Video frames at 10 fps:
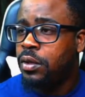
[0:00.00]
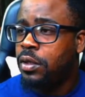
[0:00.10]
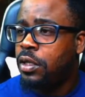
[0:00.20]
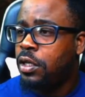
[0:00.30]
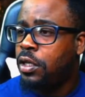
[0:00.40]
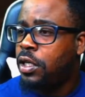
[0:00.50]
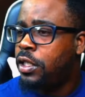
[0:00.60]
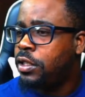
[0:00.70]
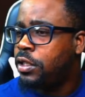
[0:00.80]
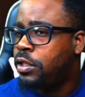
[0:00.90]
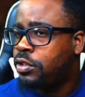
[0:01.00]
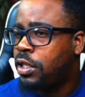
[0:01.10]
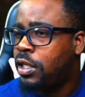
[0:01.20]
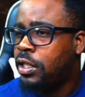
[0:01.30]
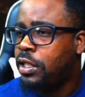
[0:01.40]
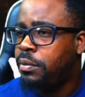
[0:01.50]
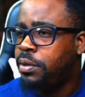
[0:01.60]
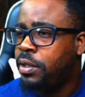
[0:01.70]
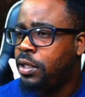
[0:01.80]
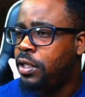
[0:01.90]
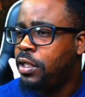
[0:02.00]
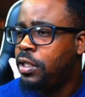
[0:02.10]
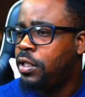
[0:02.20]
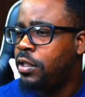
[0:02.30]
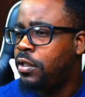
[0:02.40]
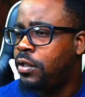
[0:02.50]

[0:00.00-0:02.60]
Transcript: All right, let's try to get up here.